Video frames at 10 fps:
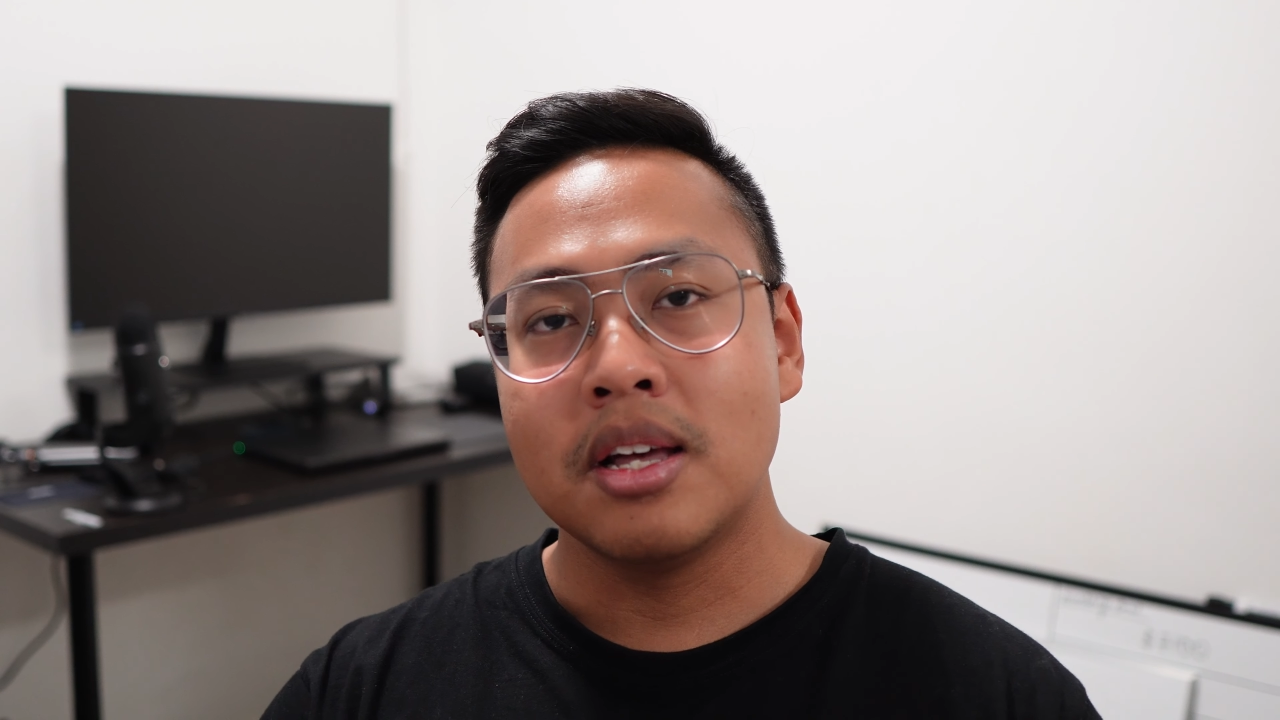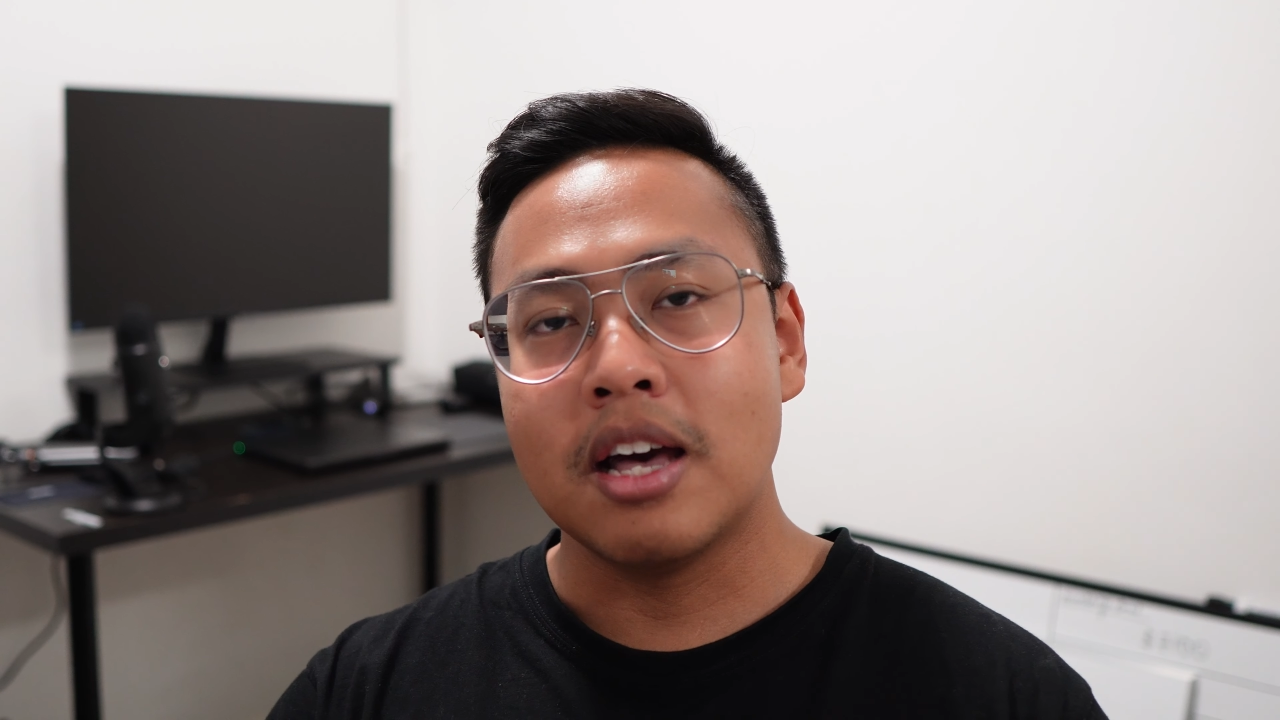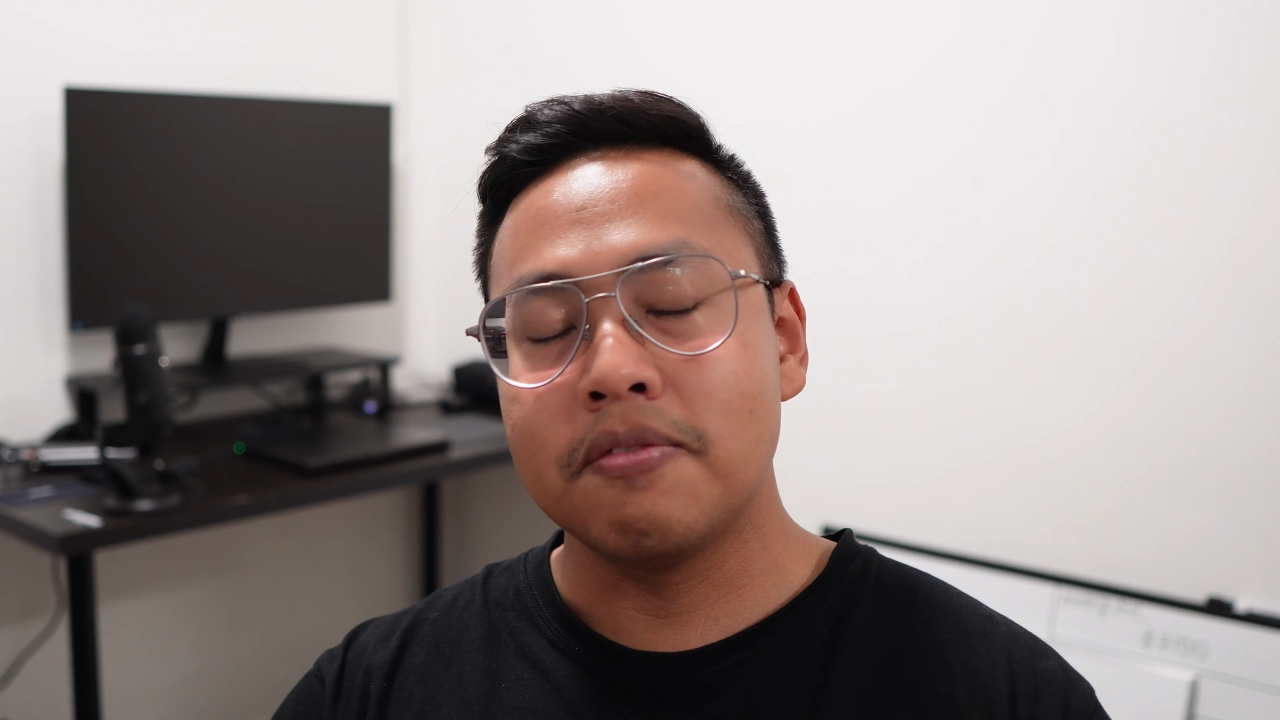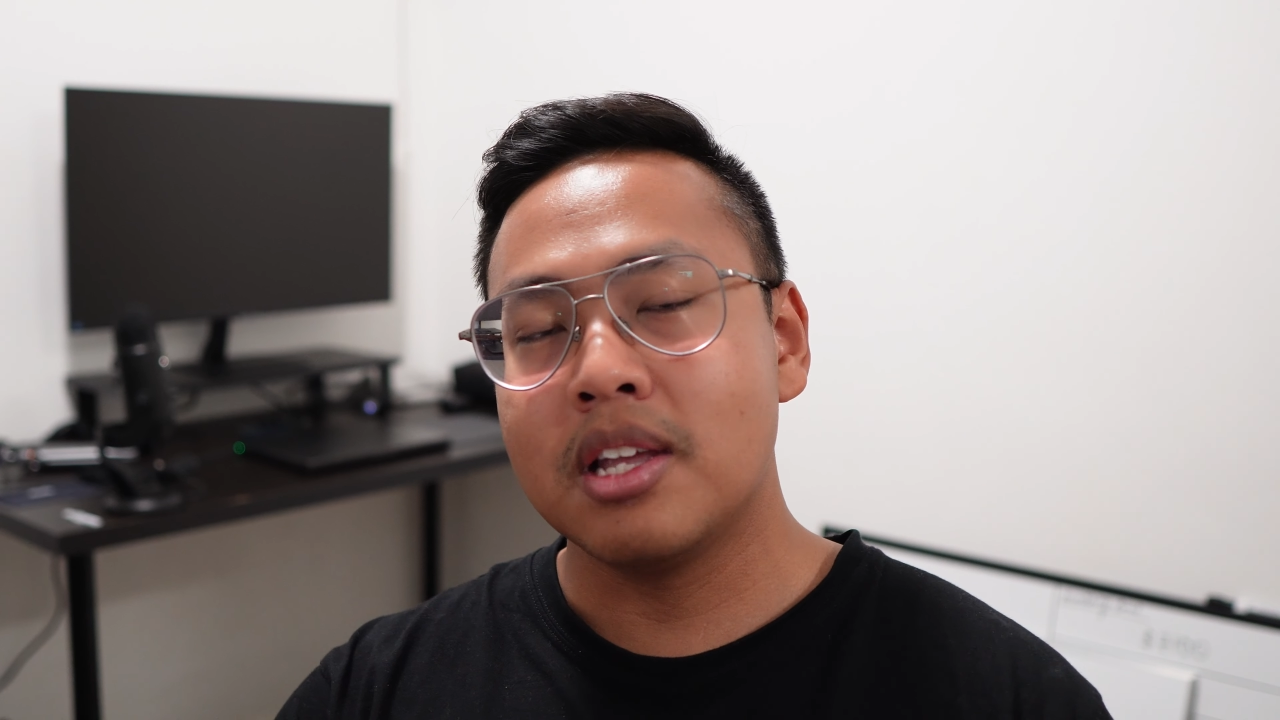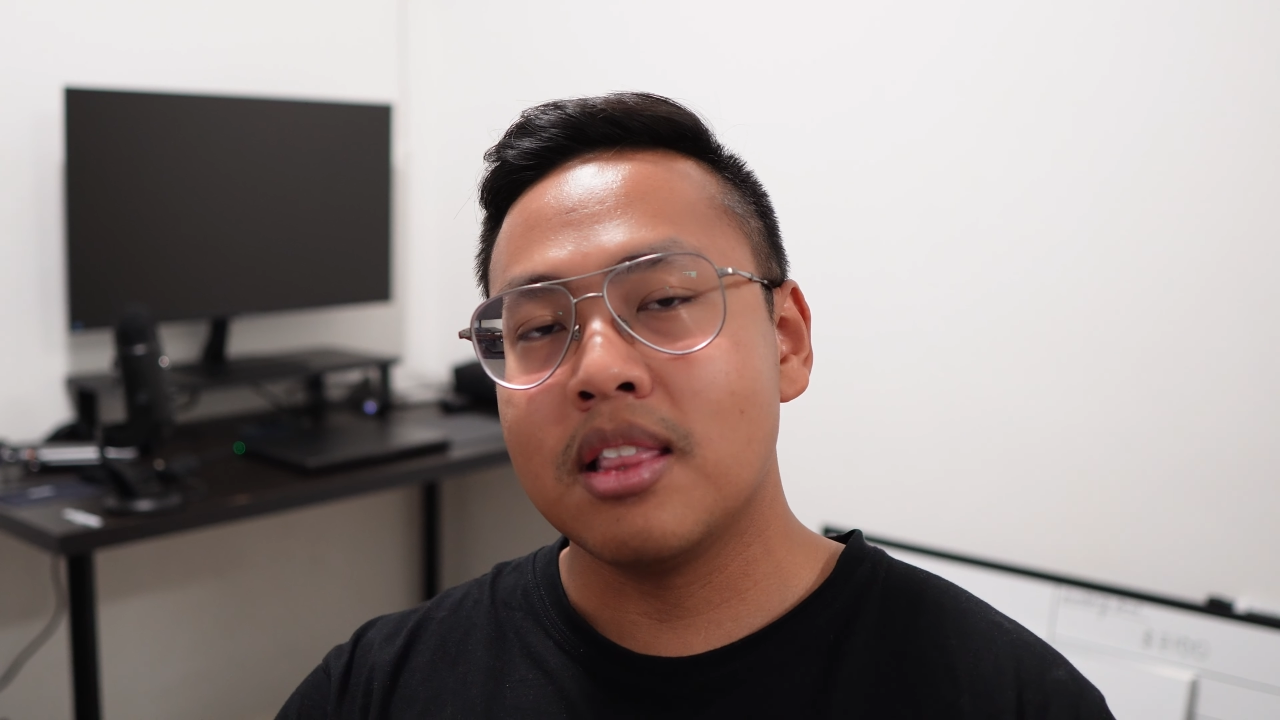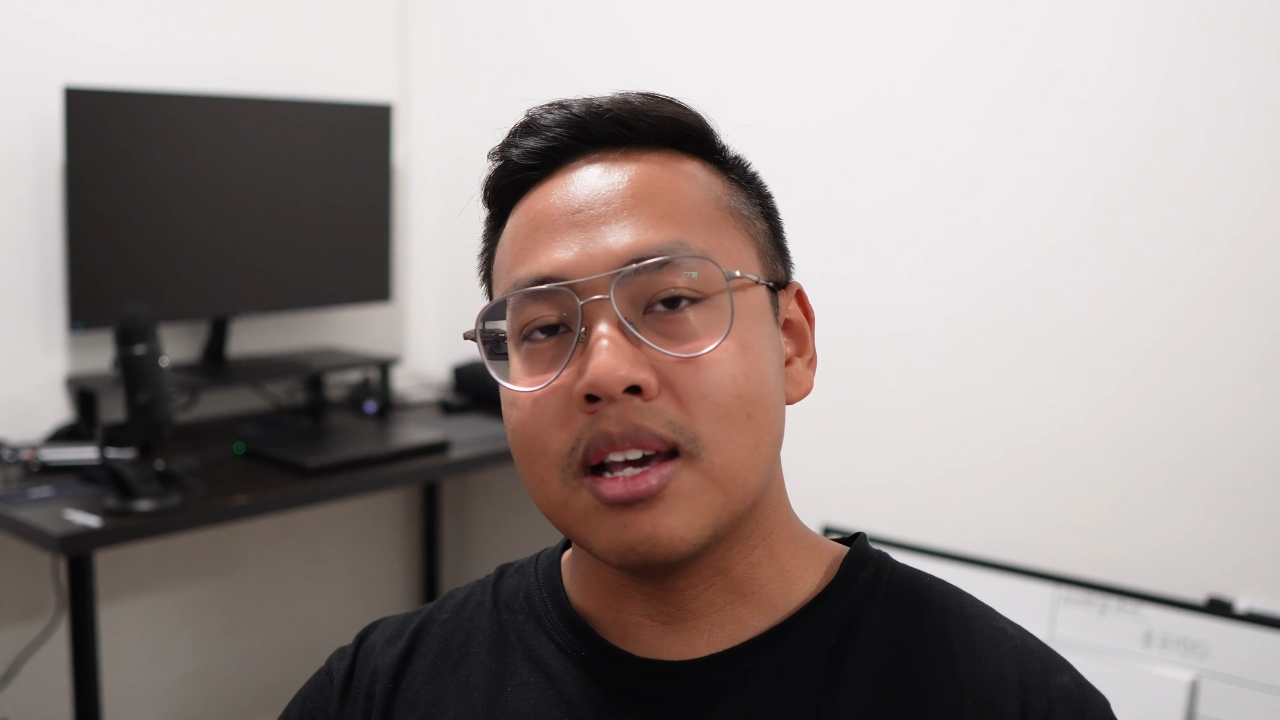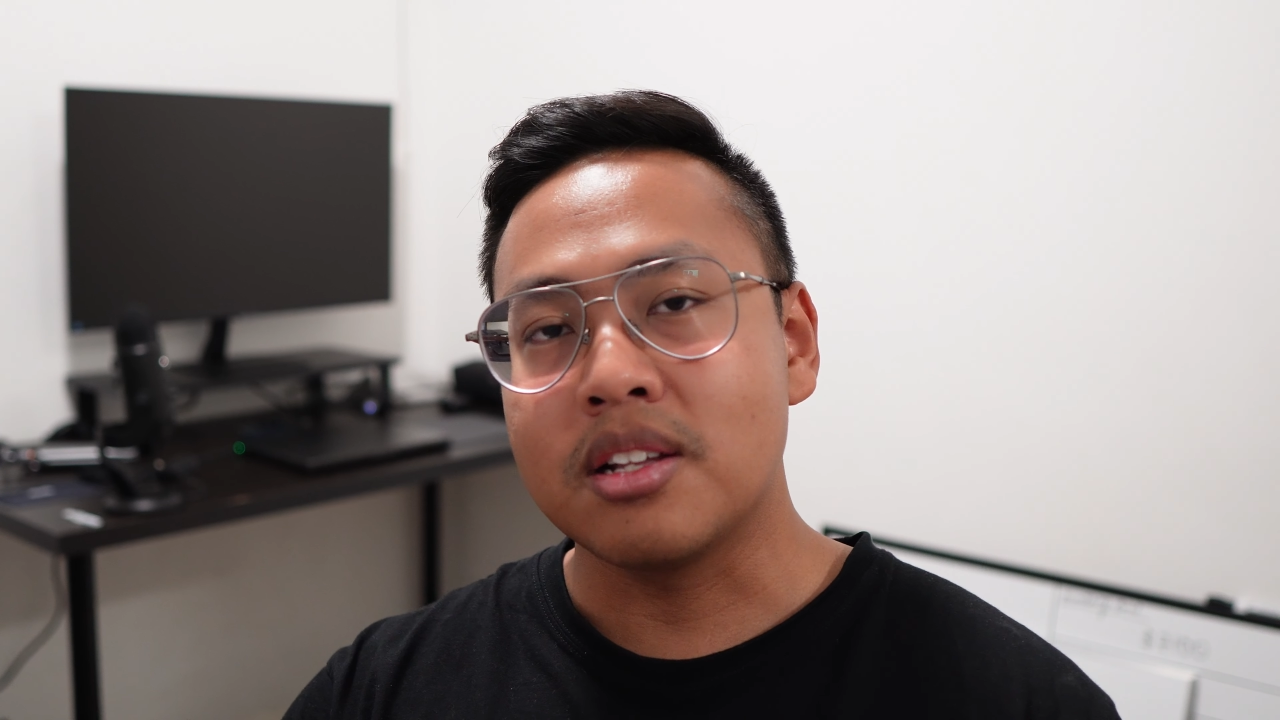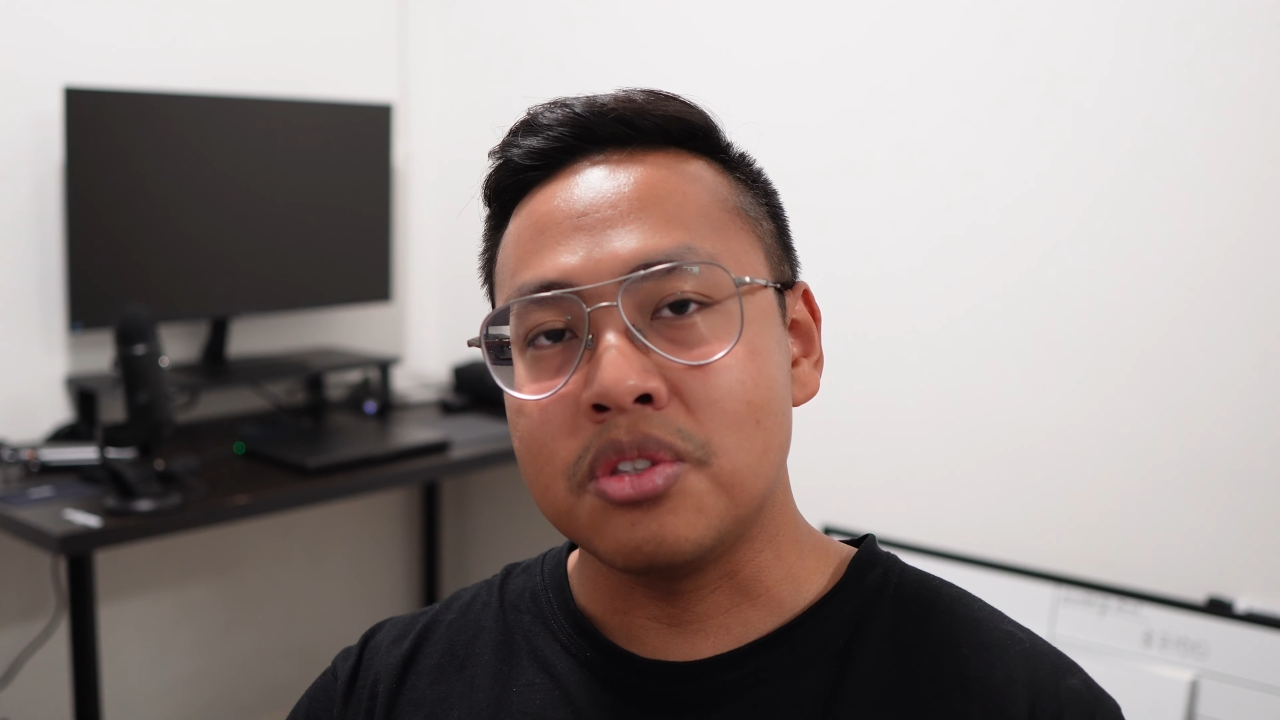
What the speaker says: I've done like a